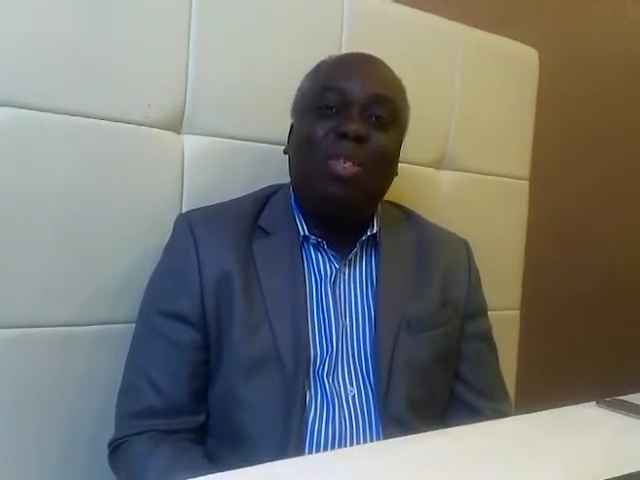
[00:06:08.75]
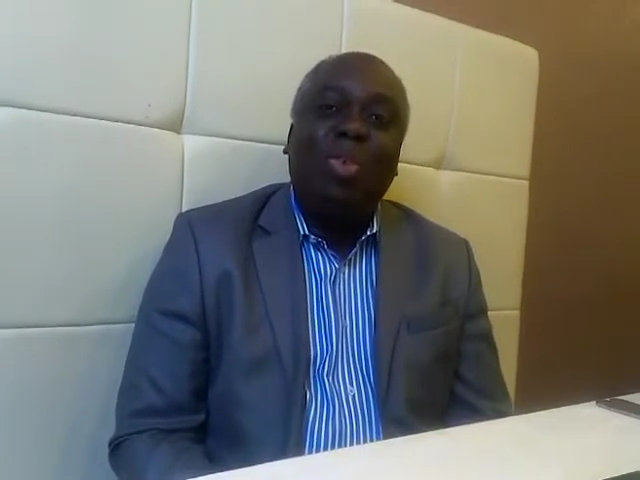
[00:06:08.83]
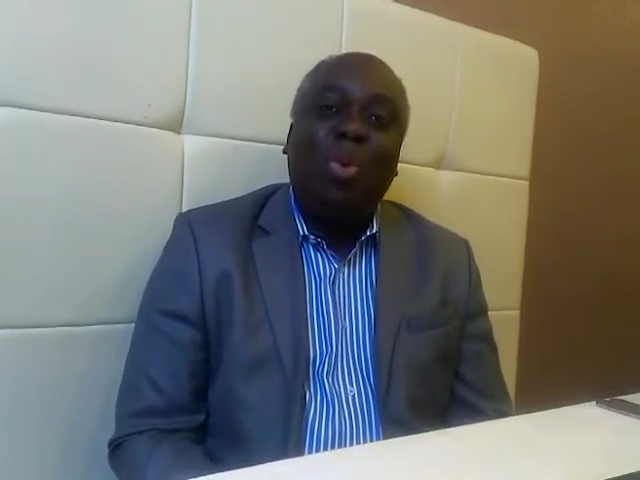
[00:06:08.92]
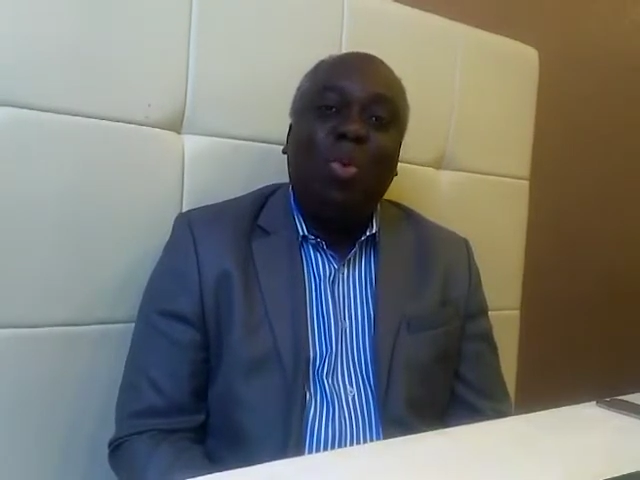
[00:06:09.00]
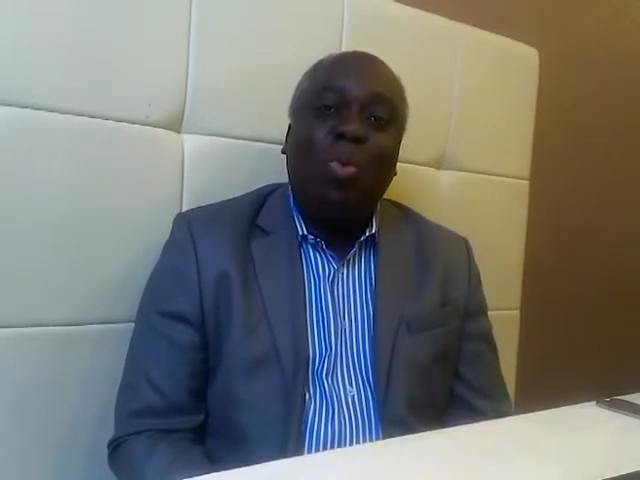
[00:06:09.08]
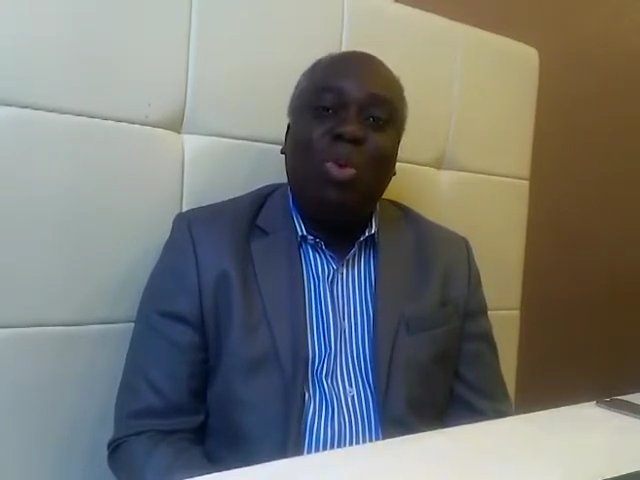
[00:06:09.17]

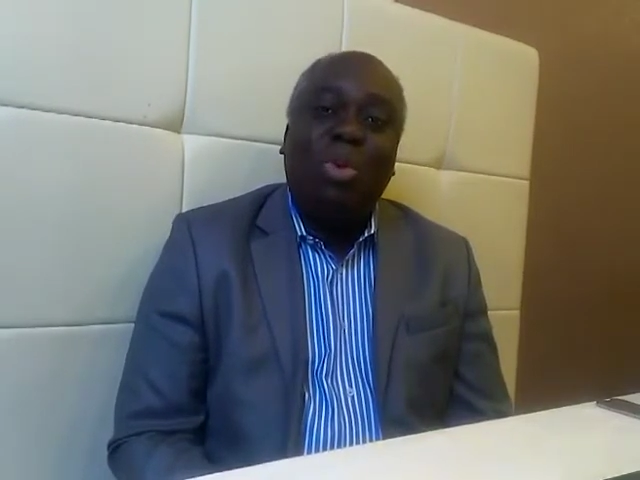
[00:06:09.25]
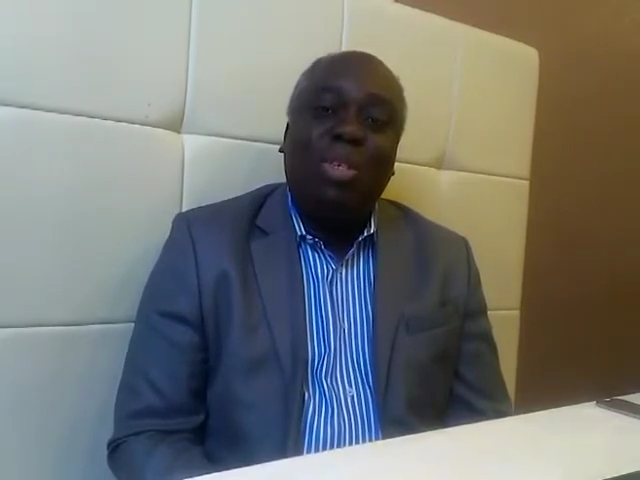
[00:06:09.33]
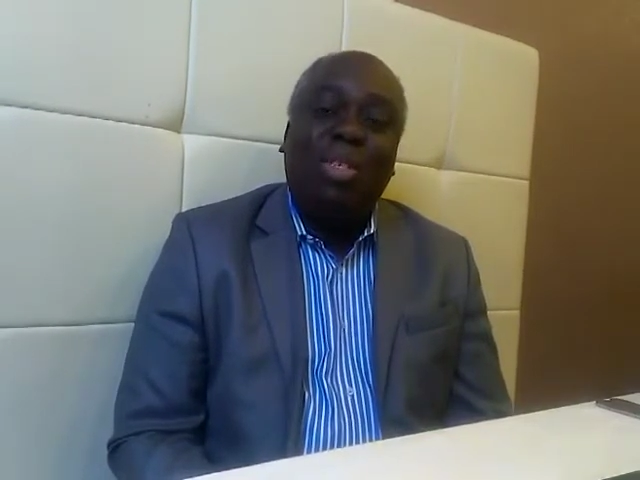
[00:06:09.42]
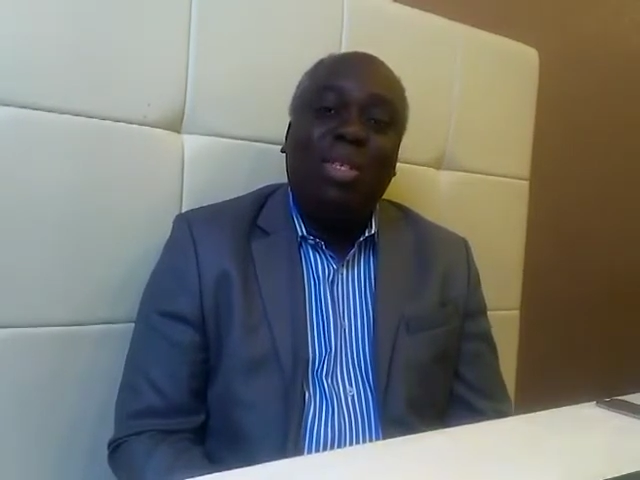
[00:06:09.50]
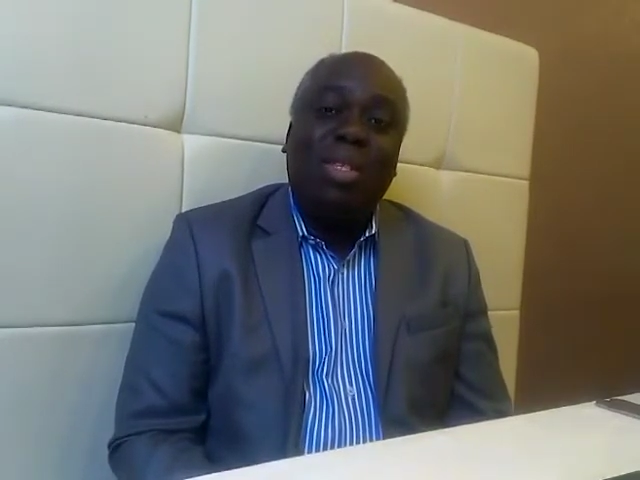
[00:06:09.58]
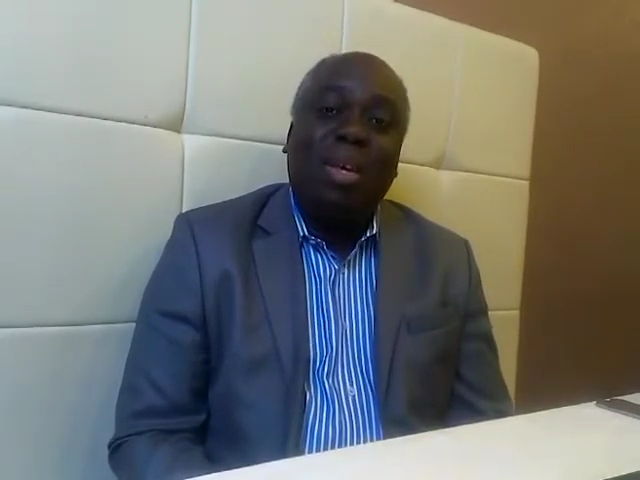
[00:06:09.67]
no wars
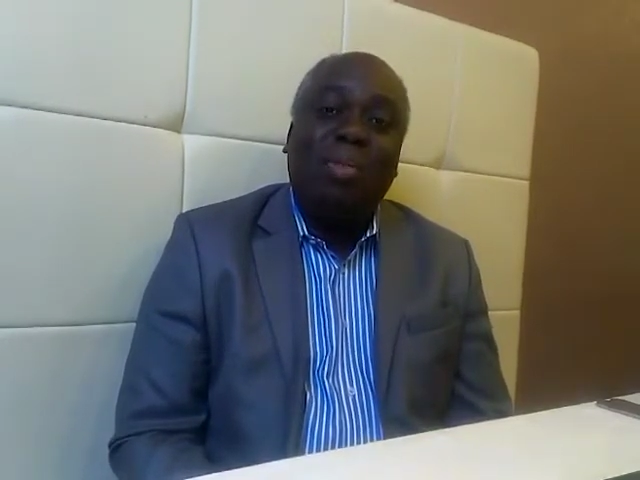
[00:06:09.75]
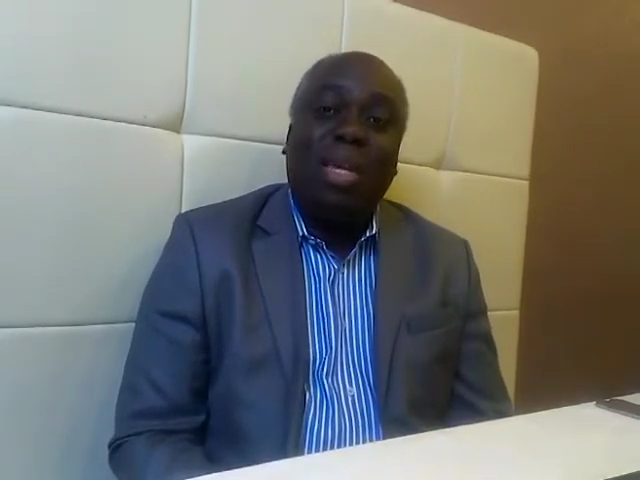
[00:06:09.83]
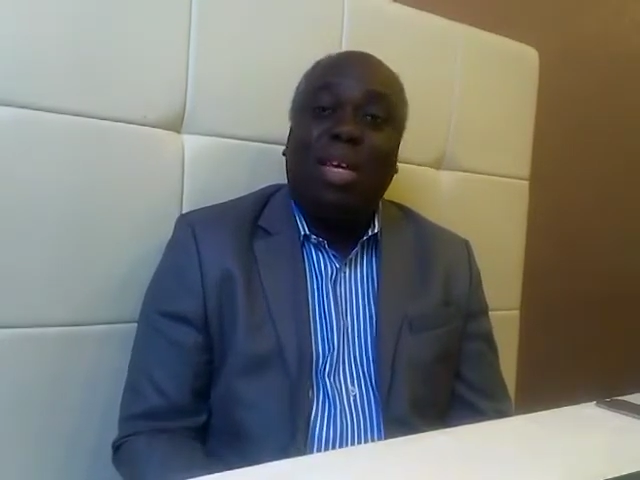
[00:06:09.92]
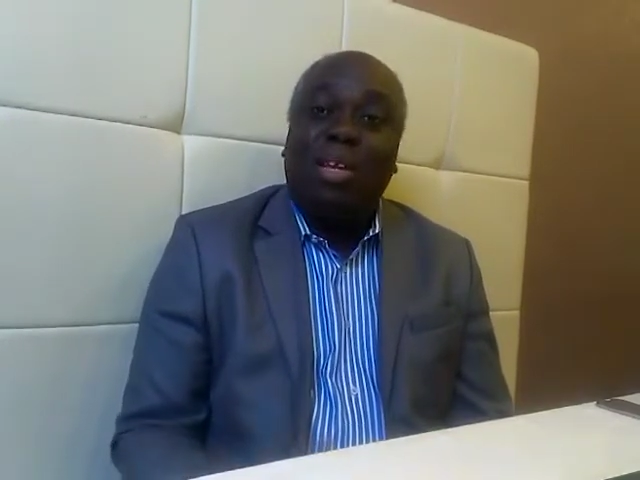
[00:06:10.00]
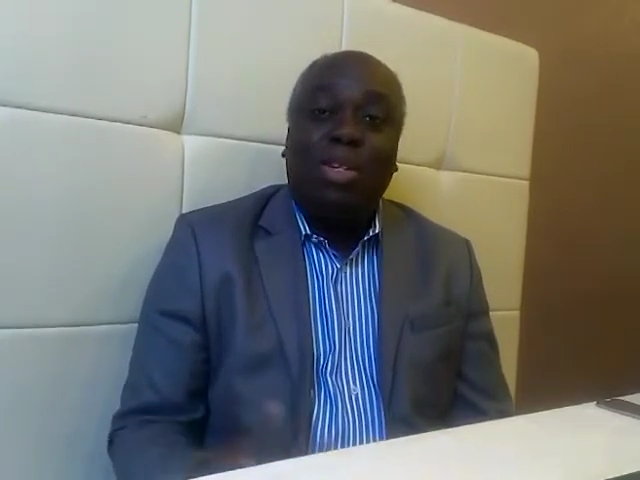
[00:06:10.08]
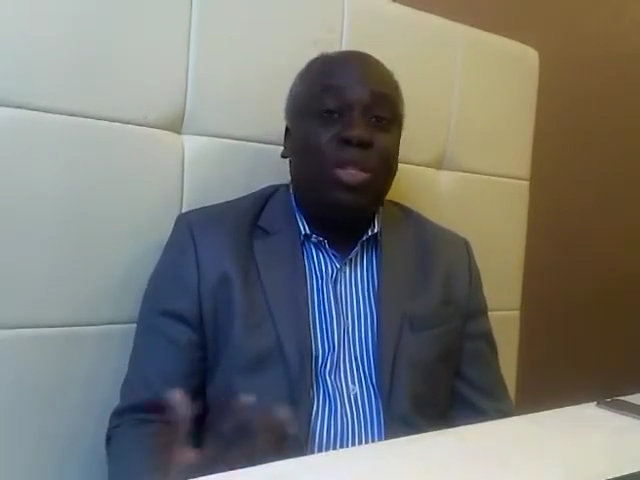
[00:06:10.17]
in
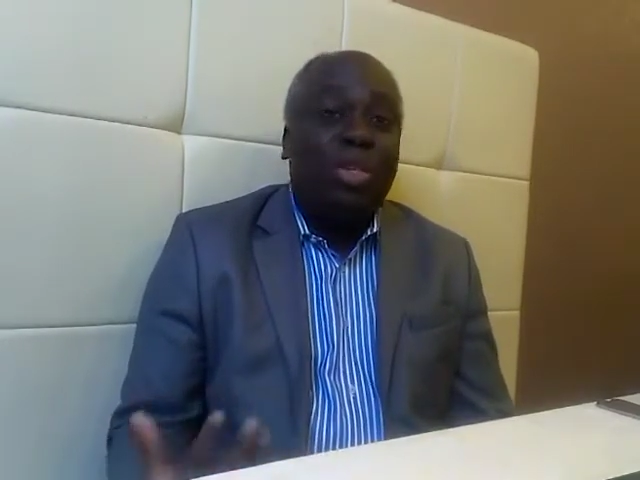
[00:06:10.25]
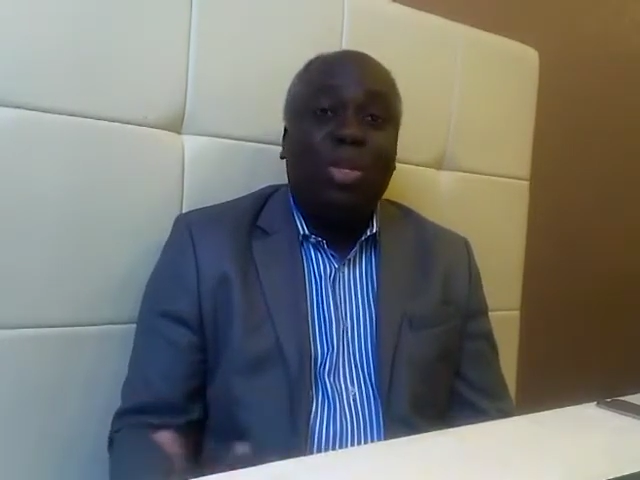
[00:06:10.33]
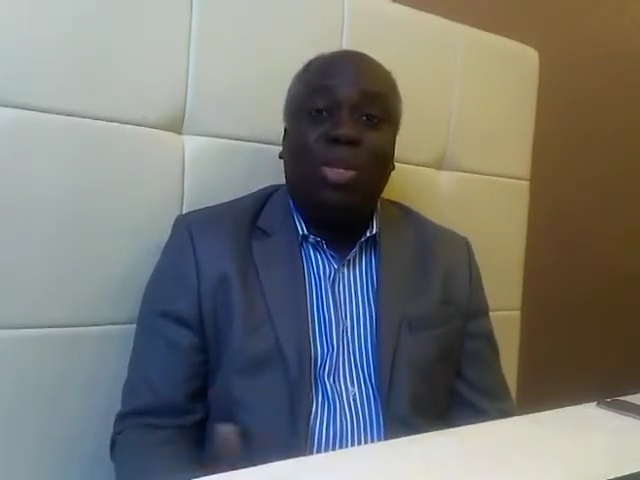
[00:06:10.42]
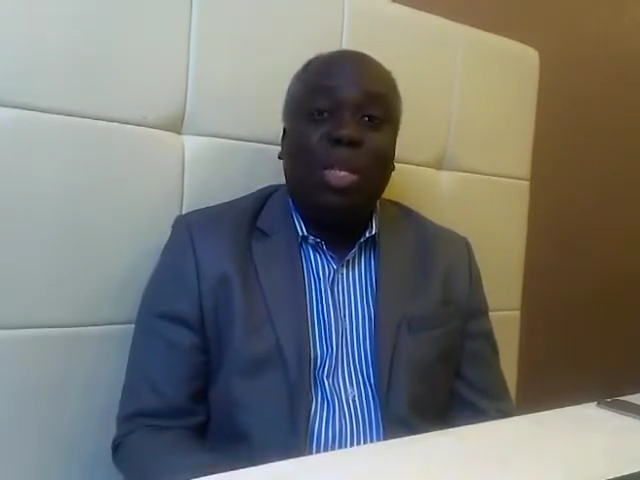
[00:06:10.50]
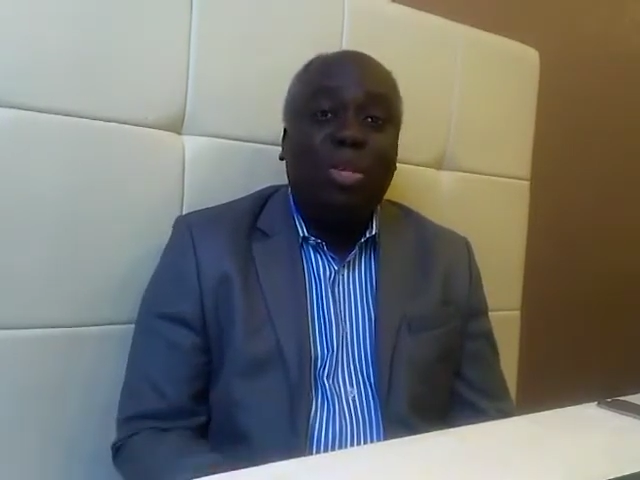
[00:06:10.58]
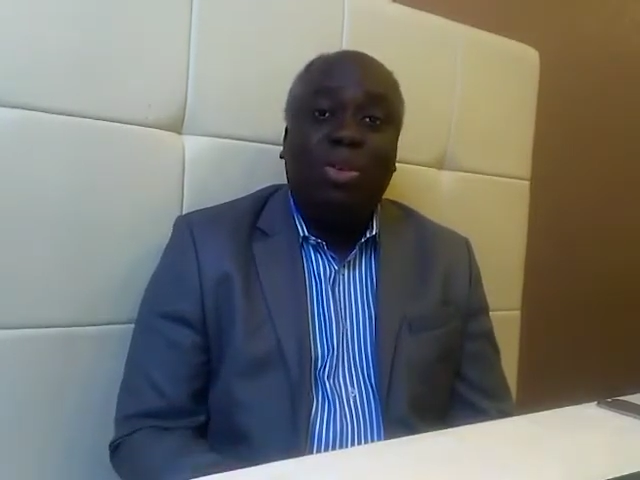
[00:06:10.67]
Zambia.
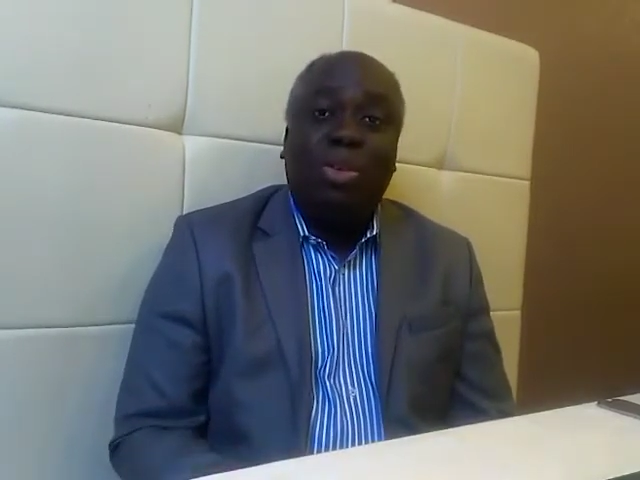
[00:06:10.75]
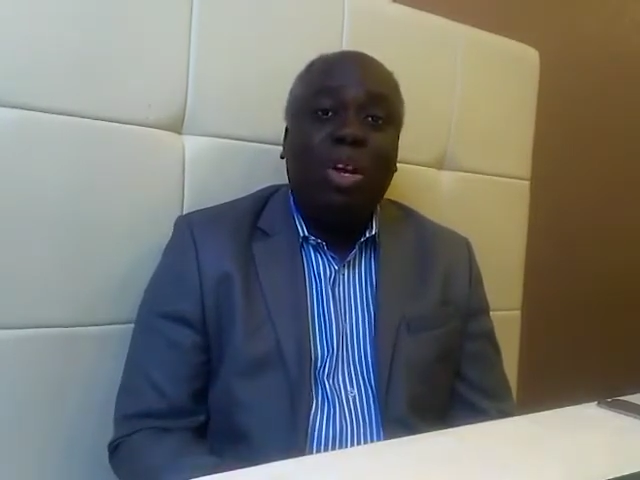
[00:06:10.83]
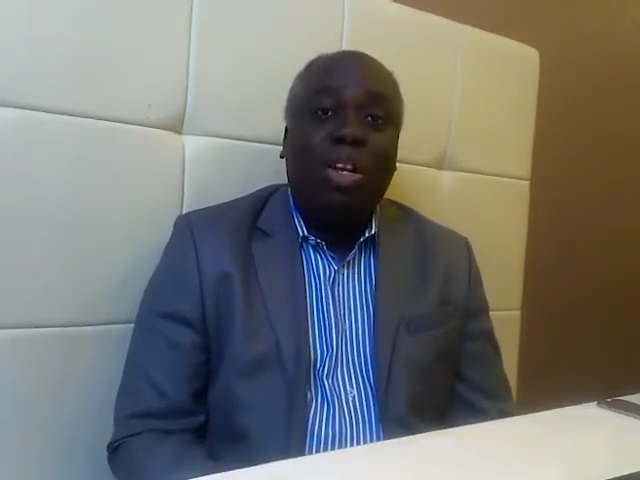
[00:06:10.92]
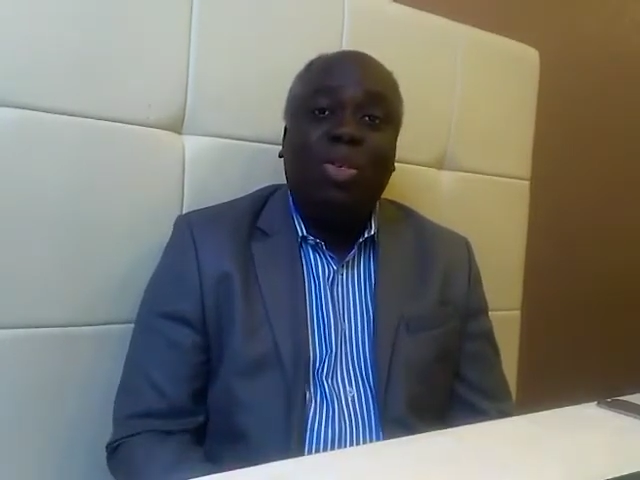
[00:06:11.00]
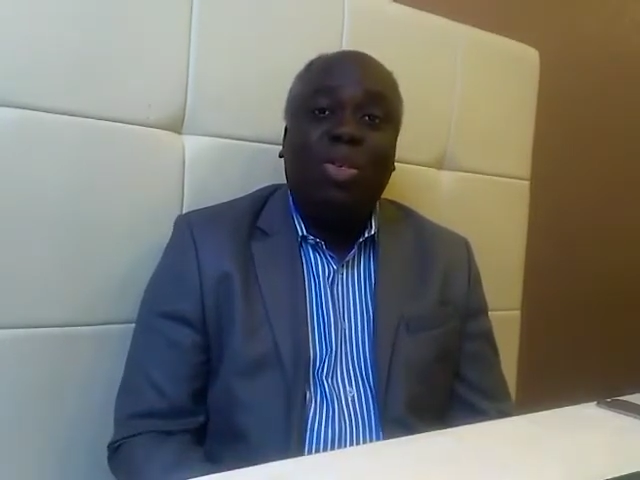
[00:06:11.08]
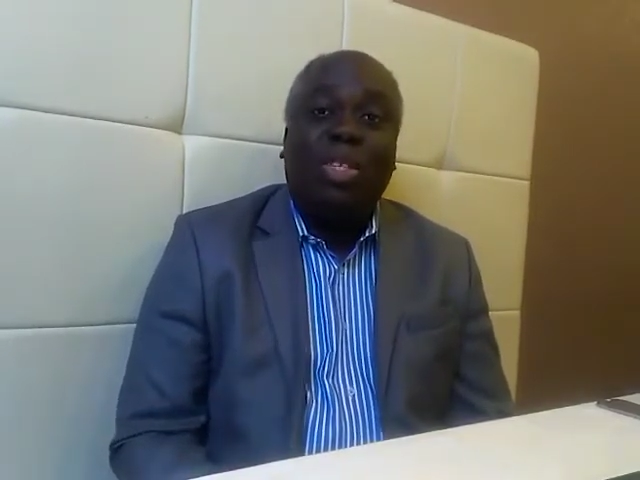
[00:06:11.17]
Just name those
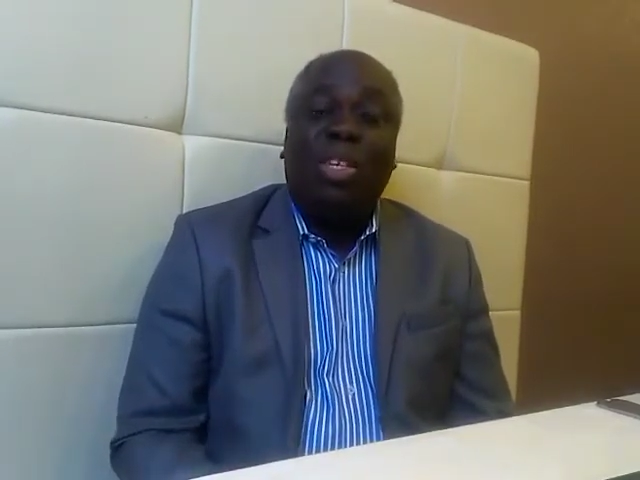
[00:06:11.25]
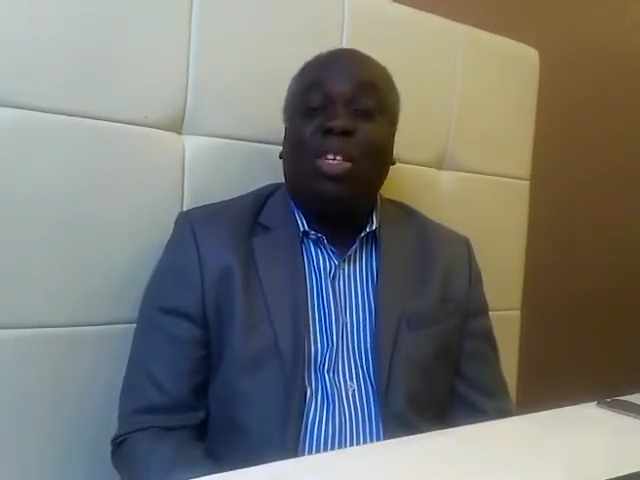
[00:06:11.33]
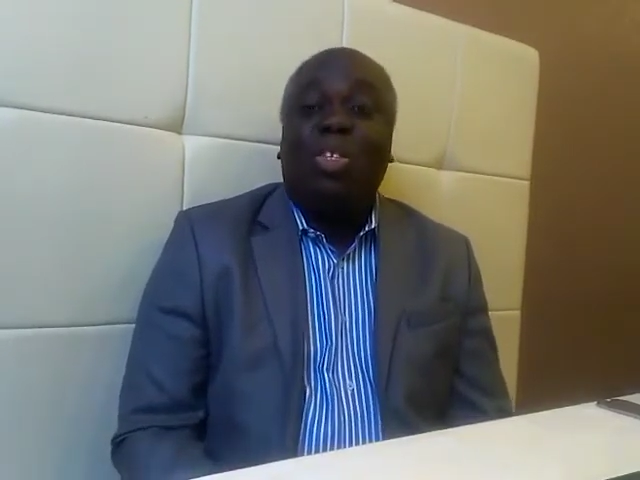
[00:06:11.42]
countries.